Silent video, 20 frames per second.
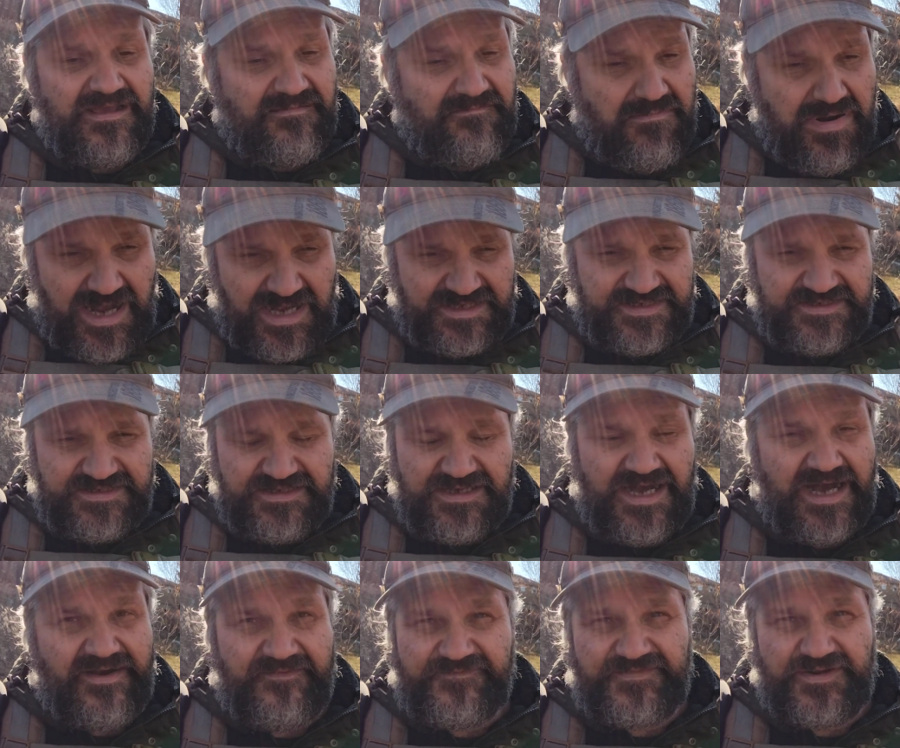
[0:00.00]
But
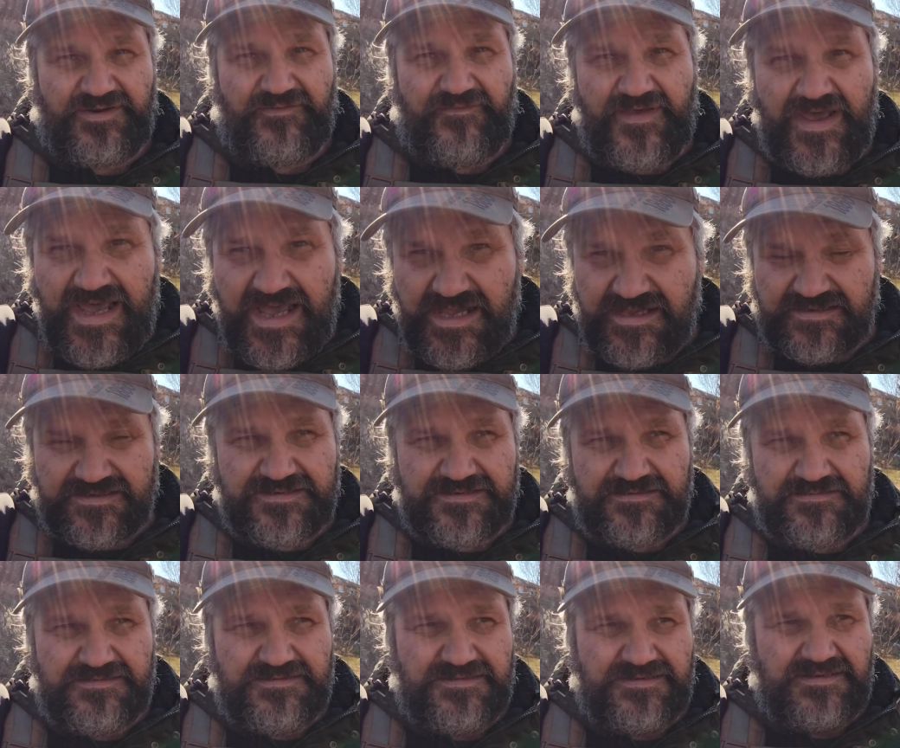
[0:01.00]
after that,
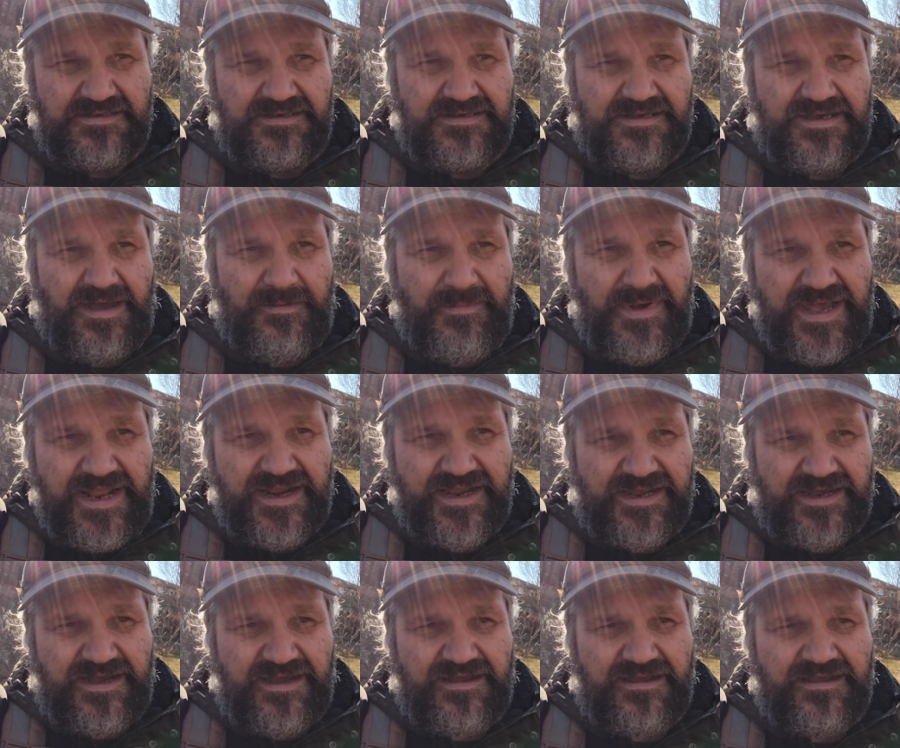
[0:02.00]

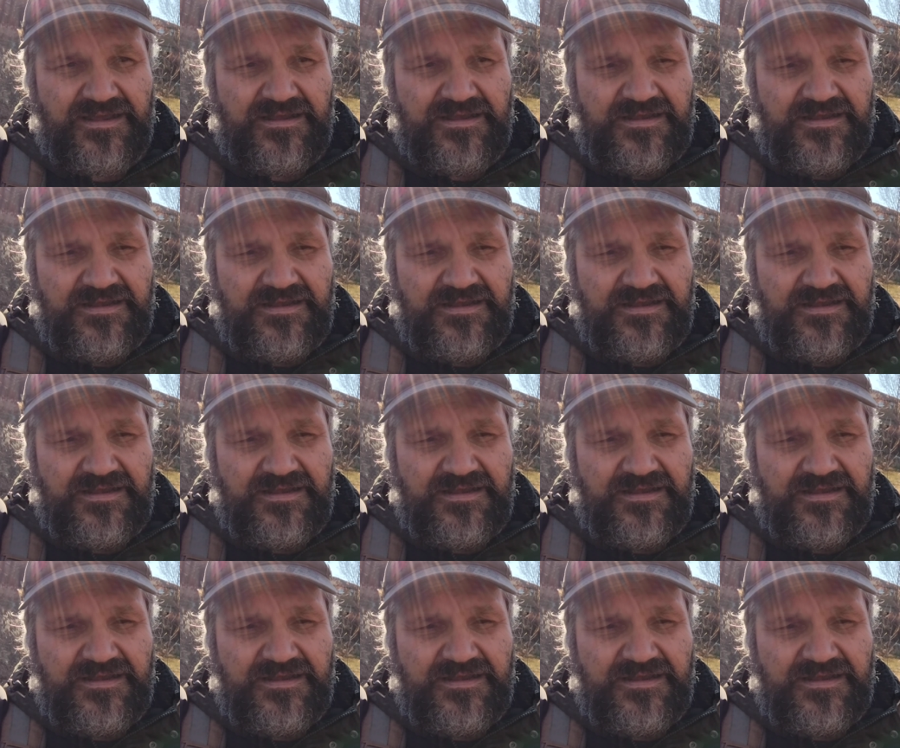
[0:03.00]
America